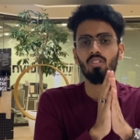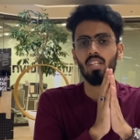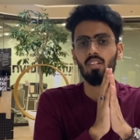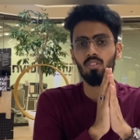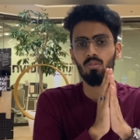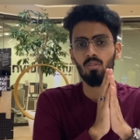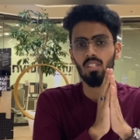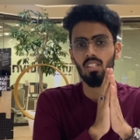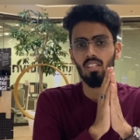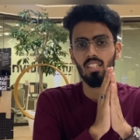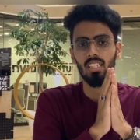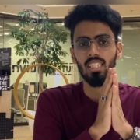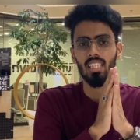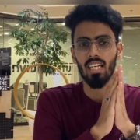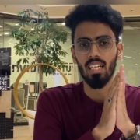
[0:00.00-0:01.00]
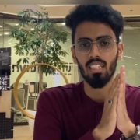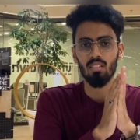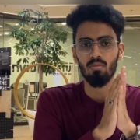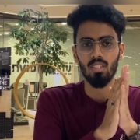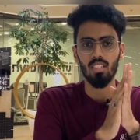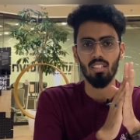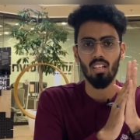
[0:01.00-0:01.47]
to everyone learning
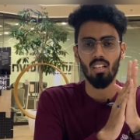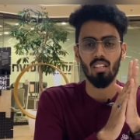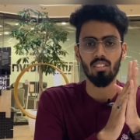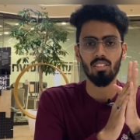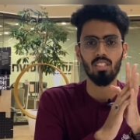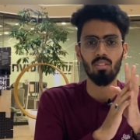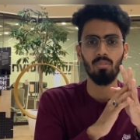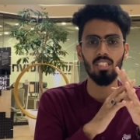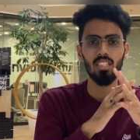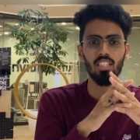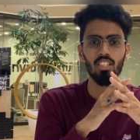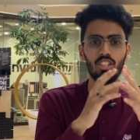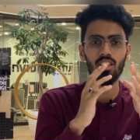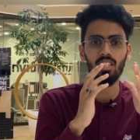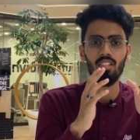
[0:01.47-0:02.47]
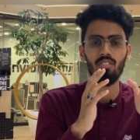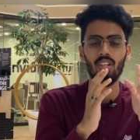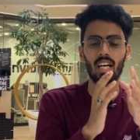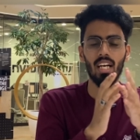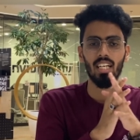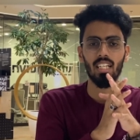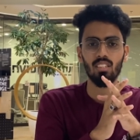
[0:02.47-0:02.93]
anatomy are the Mitesh Dave
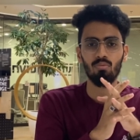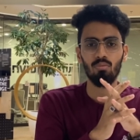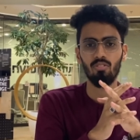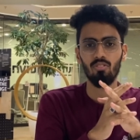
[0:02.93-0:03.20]
anatomy